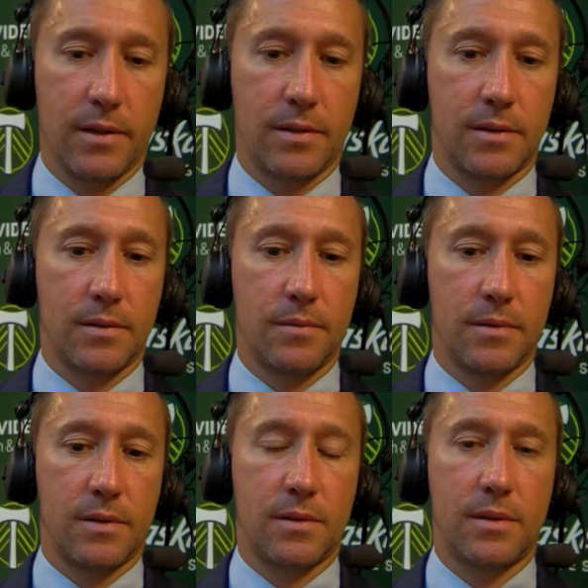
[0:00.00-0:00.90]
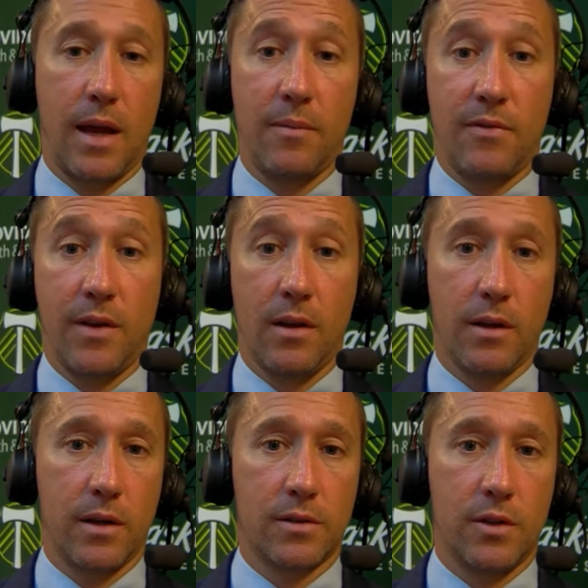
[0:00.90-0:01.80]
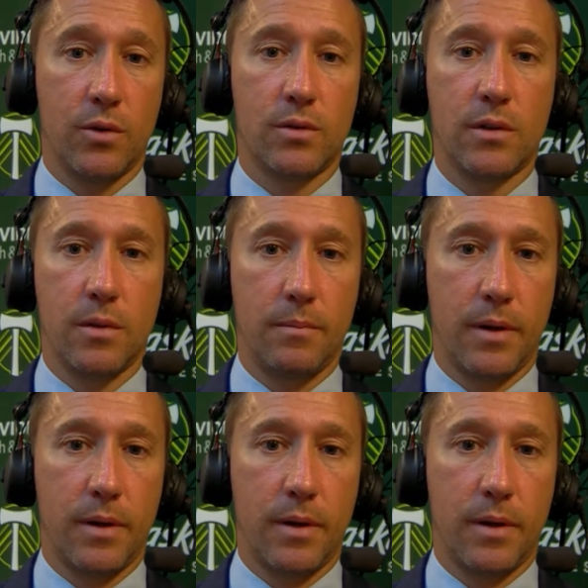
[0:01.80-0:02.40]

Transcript: It's same feeling as Houston,